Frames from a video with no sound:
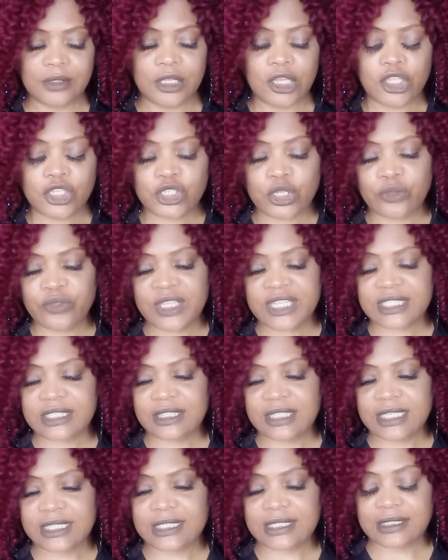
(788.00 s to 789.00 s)
So this
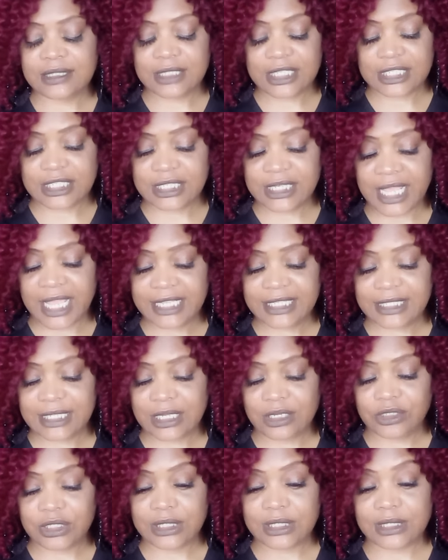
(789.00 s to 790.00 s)
this this next
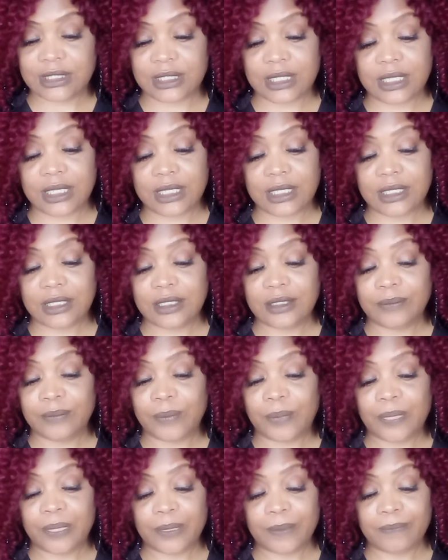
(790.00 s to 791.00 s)
energy, see?
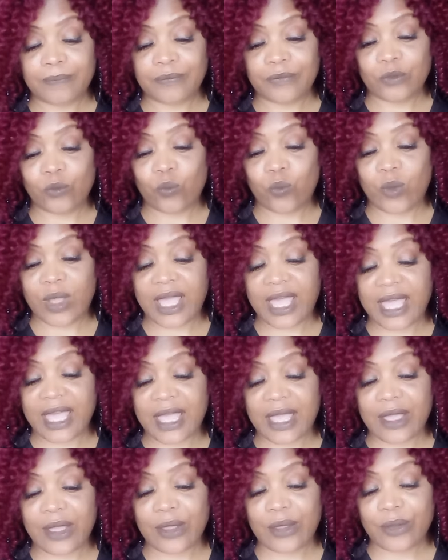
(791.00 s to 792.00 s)

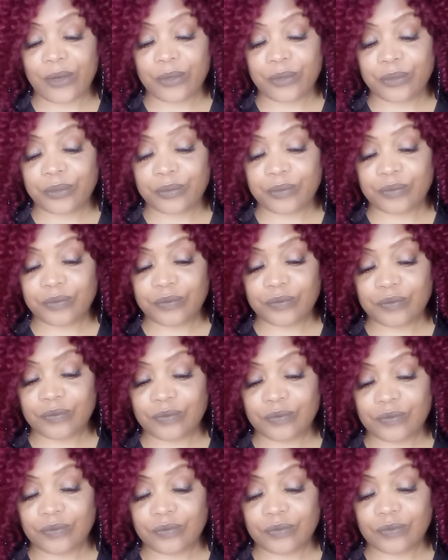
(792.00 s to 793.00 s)
Wow
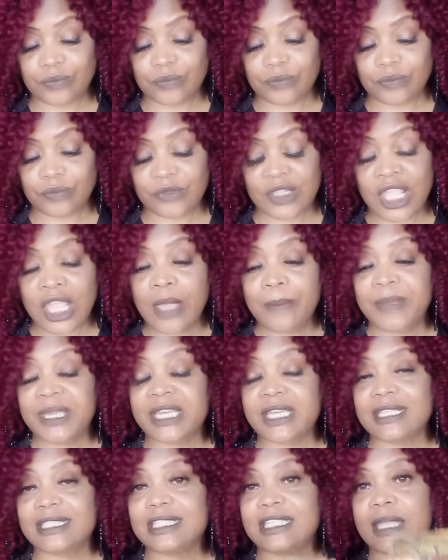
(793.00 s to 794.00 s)

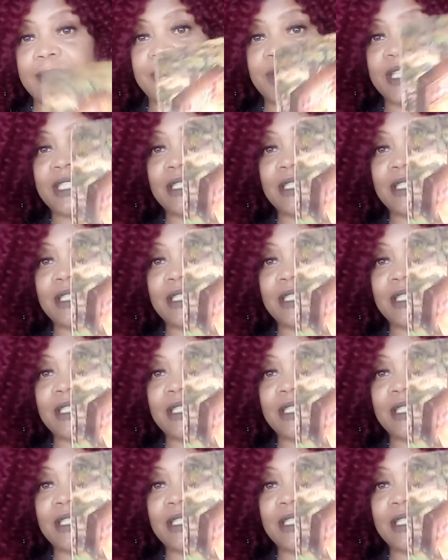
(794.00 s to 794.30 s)
because something is